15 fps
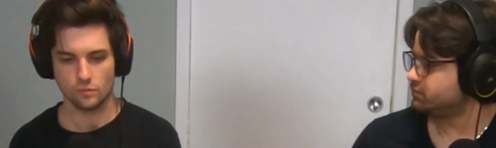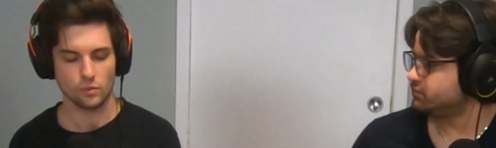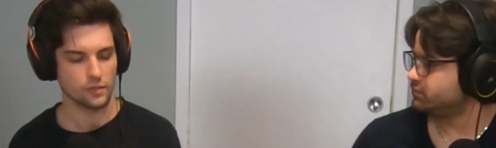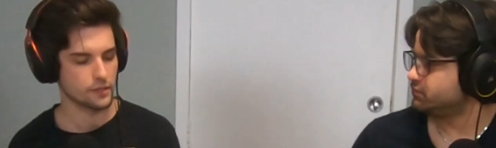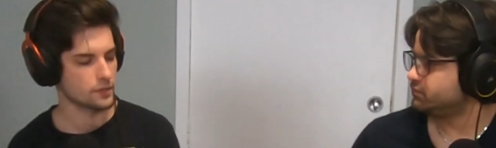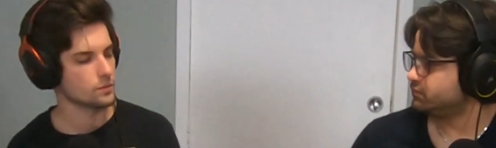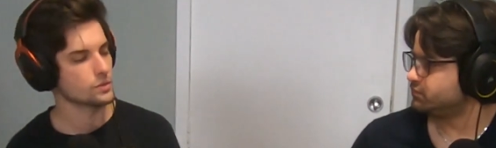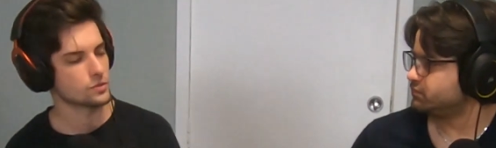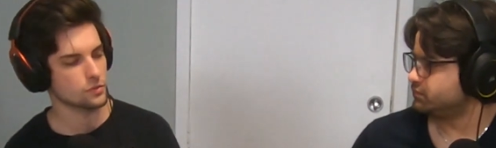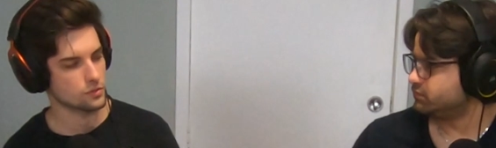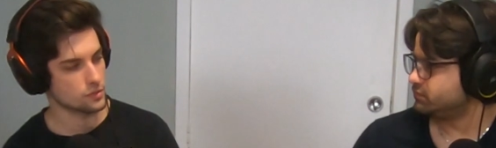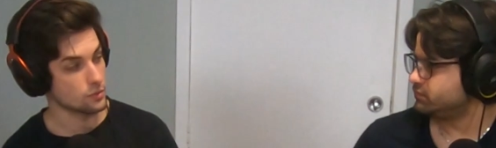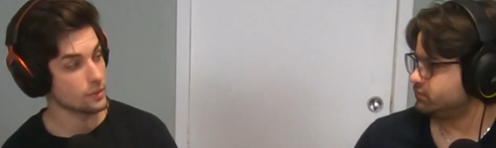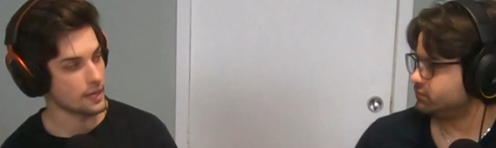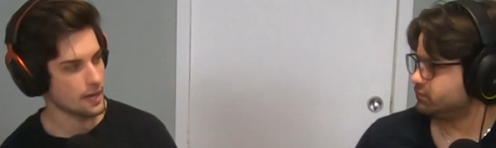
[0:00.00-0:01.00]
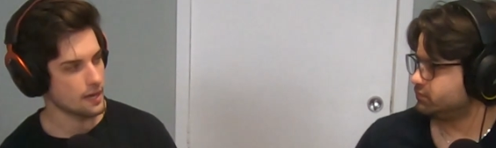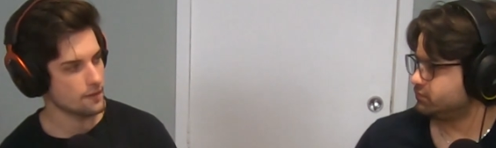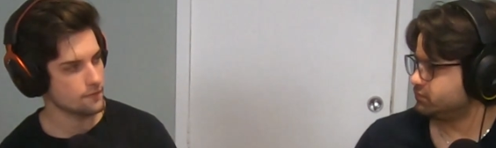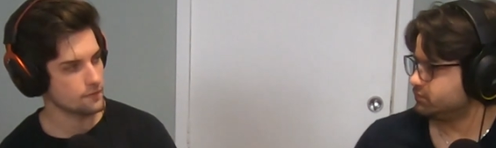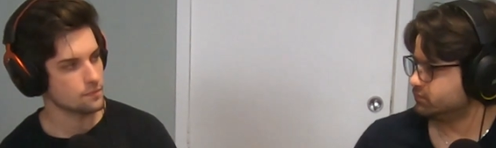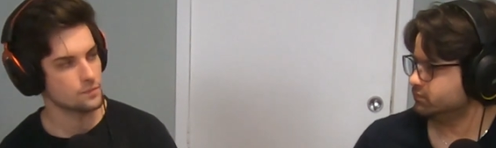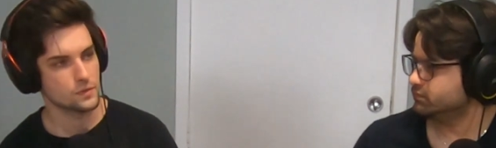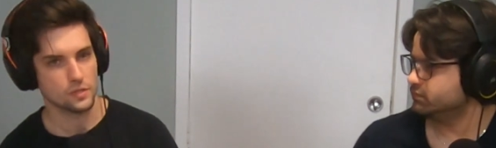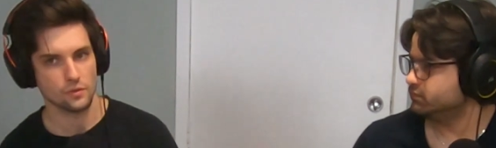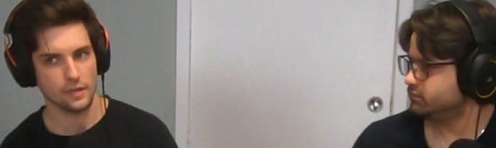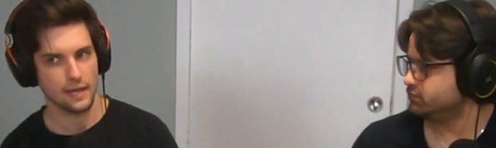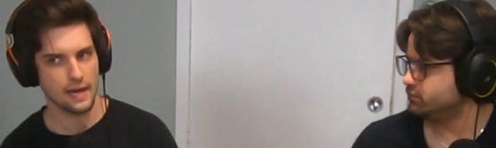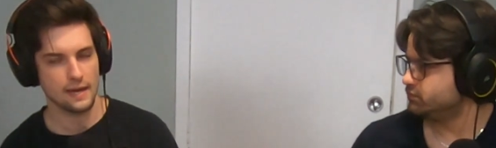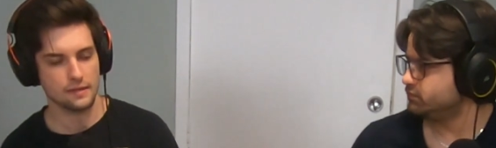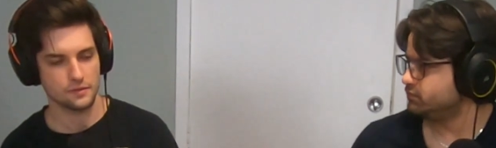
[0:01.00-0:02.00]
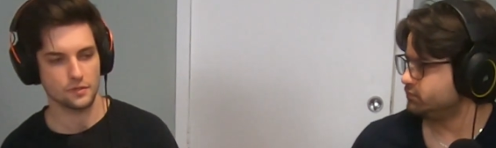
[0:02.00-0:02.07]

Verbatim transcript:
Speaker 1: where the original is two and a half. Mm. so they added